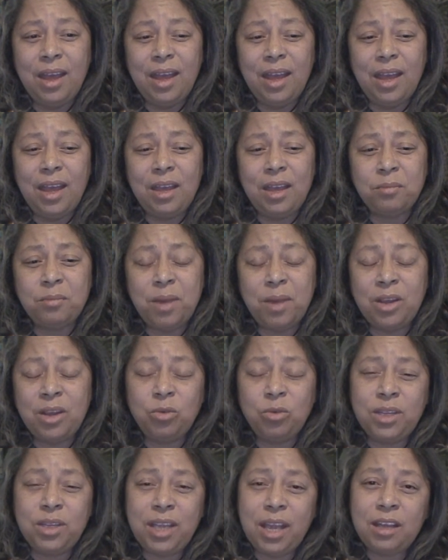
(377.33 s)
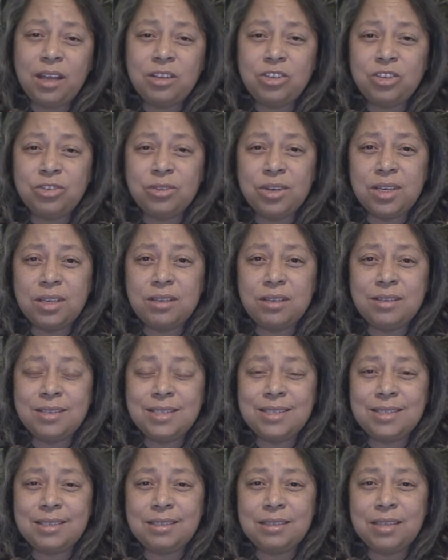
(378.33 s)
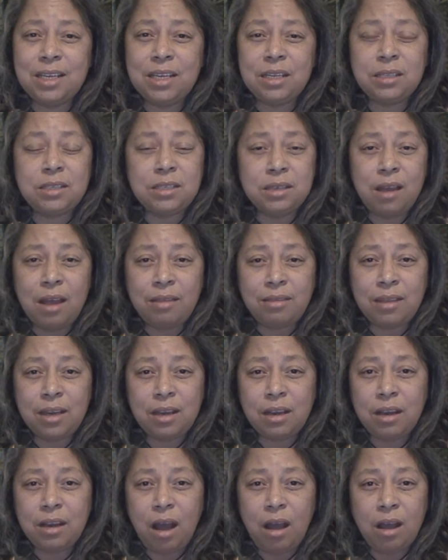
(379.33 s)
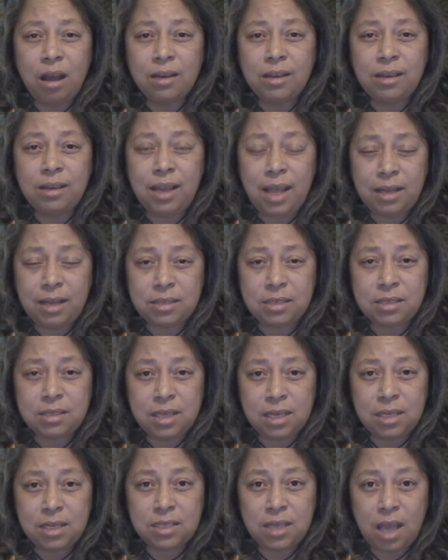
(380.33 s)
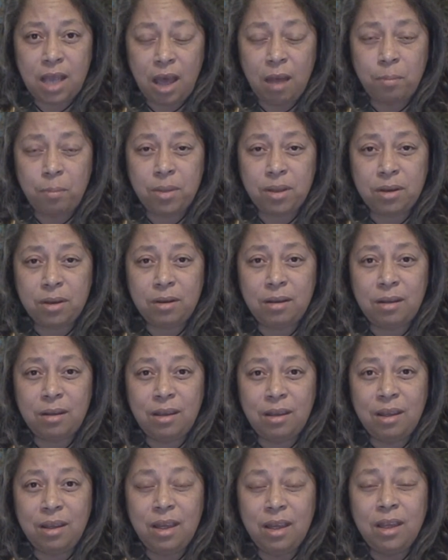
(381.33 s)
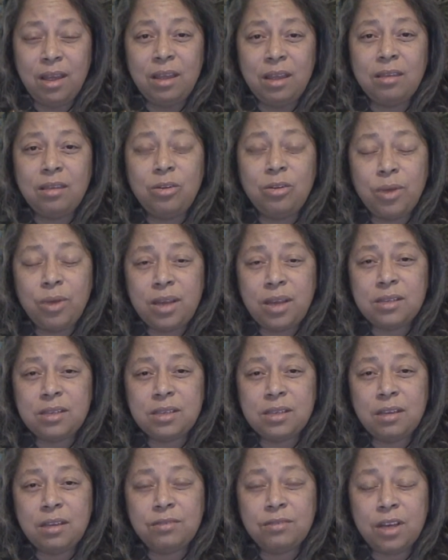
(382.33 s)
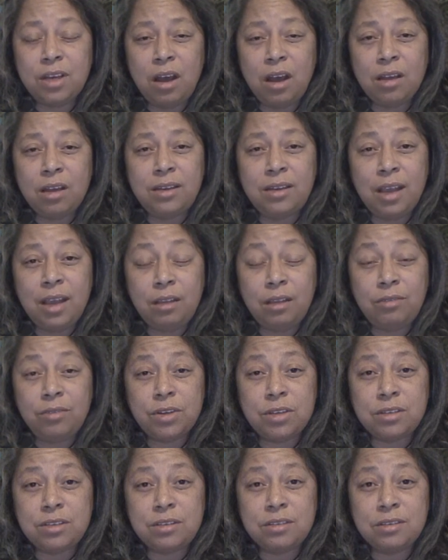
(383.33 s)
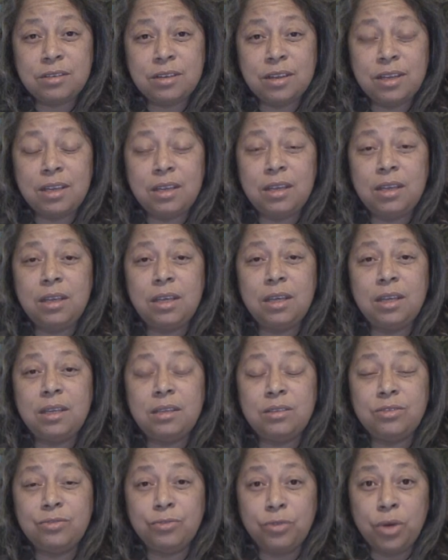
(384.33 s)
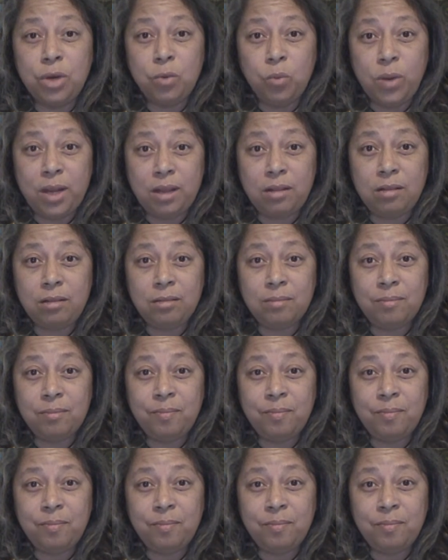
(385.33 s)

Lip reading: And my only answer is, it's not that God lets things happen. The greatest gift God gave us is free will.